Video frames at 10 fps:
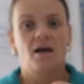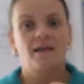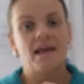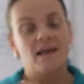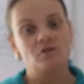
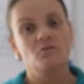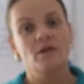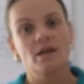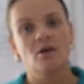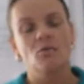Last
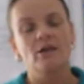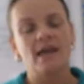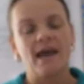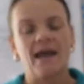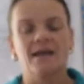week we
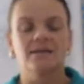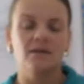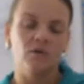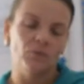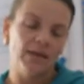
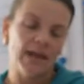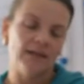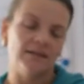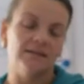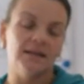
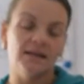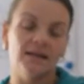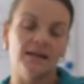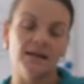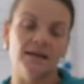added
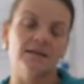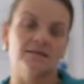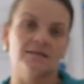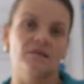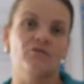it
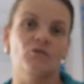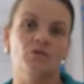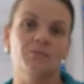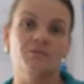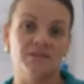is for
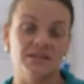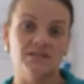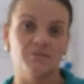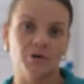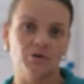the
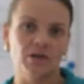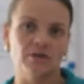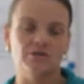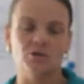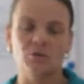possessive
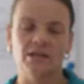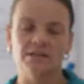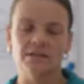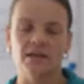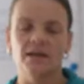pronoun, so we can
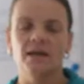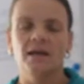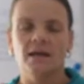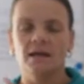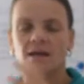say
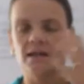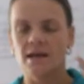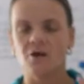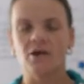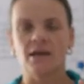in
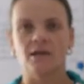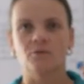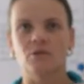our head.